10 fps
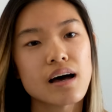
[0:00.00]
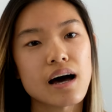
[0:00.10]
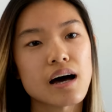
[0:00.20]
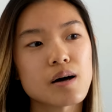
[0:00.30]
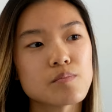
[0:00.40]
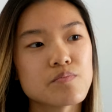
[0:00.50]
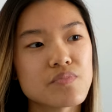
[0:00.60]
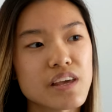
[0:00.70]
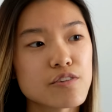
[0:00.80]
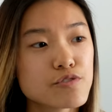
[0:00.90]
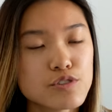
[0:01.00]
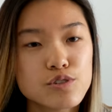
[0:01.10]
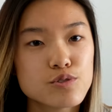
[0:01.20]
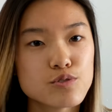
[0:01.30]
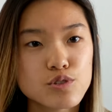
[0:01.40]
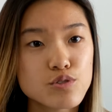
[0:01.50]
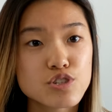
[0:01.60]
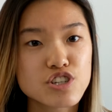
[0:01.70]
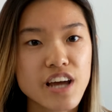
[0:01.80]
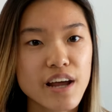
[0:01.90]
Um, if you use
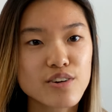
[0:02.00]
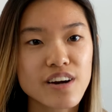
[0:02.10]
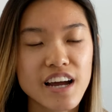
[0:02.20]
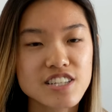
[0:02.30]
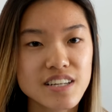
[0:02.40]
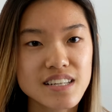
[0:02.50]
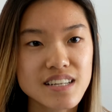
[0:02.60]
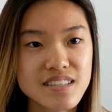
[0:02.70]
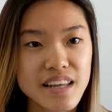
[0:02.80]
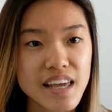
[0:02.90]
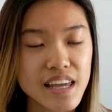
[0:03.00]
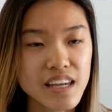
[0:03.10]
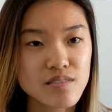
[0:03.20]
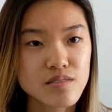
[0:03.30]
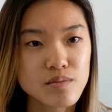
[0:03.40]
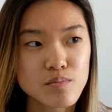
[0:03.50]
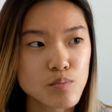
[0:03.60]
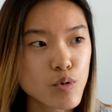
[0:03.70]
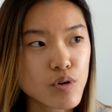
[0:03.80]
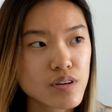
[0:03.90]
your Shadow Crash and it doesn't hit
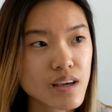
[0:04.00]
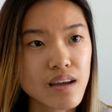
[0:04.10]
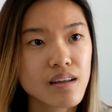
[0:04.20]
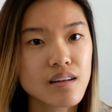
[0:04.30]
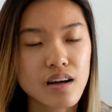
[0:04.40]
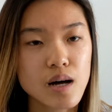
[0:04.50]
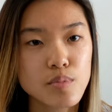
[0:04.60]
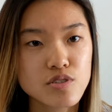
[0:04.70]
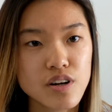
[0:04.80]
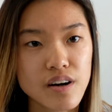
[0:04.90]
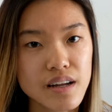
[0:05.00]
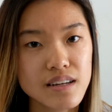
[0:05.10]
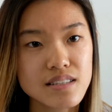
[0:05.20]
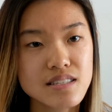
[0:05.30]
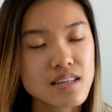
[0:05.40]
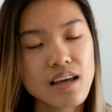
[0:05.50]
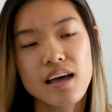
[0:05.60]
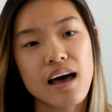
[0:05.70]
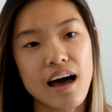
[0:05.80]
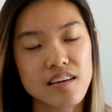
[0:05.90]
more than a couple targets,
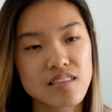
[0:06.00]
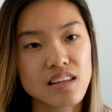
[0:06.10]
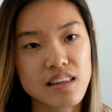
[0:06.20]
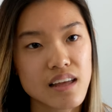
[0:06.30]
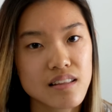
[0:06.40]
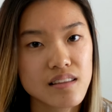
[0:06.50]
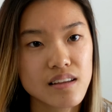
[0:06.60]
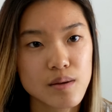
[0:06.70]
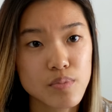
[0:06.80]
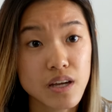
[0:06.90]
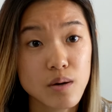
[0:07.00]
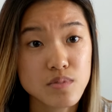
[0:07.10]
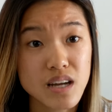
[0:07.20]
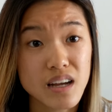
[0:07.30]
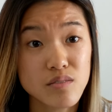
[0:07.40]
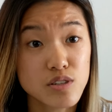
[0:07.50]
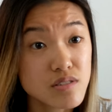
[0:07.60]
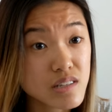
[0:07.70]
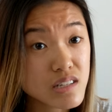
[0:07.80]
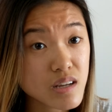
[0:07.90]
I think then it becomes kind of
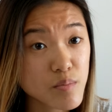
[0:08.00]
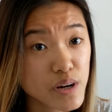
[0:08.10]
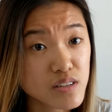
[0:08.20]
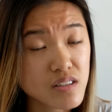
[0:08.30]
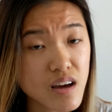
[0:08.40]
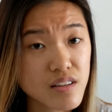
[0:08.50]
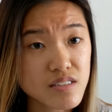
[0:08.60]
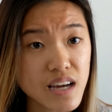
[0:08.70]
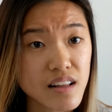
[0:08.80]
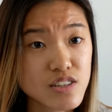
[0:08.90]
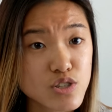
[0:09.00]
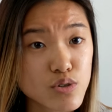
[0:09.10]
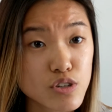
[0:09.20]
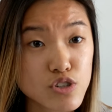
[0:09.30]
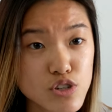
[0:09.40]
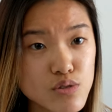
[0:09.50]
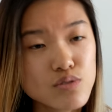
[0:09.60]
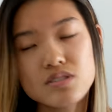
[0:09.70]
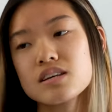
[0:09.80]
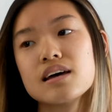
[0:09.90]
useless compared to the other talents you could
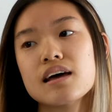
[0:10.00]
choose.